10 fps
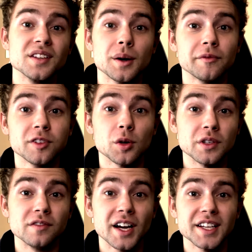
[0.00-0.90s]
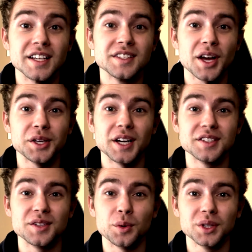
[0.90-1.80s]
is up, Floki Vikings? How you
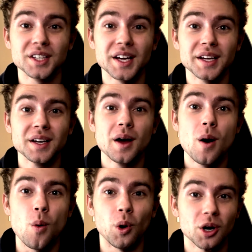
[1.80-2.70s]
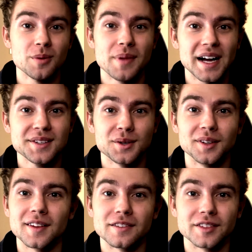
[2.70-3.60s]
guys doing today? Welcome back to
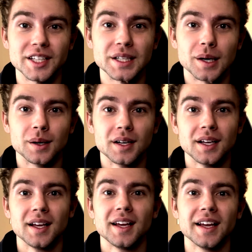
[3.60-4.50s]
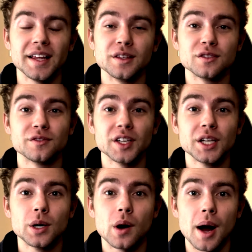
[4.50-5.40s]
another video. In this
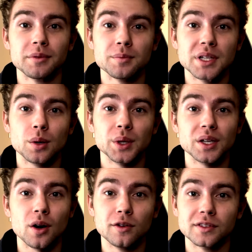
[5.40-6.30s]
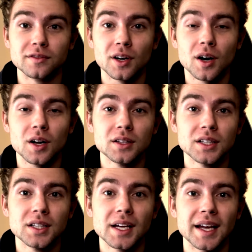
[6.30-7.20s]
video, I'm going to be going over
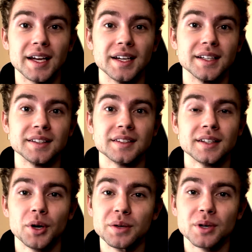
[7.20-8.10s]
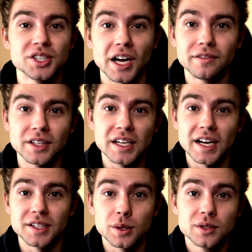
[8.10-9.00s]
Valhalla and pretty much
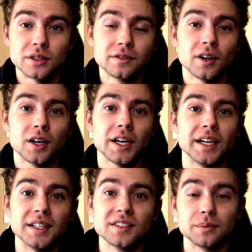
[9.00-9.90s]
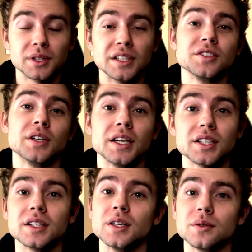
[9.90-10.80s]
everything I know so far and some things you guys
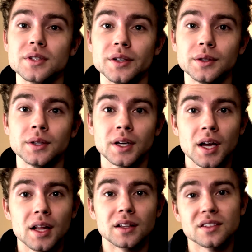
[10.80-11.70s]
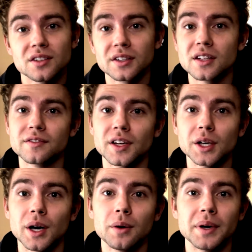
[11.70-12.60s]
should know too. Let's start this
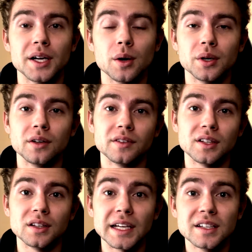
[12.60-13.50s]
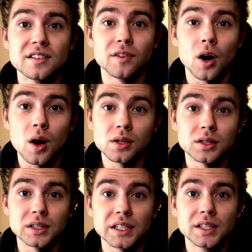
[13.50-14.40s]
video out by going over the latest Valhalla
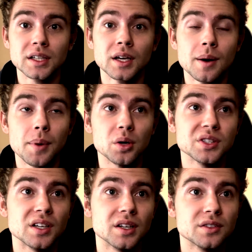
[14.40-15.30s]
leak posted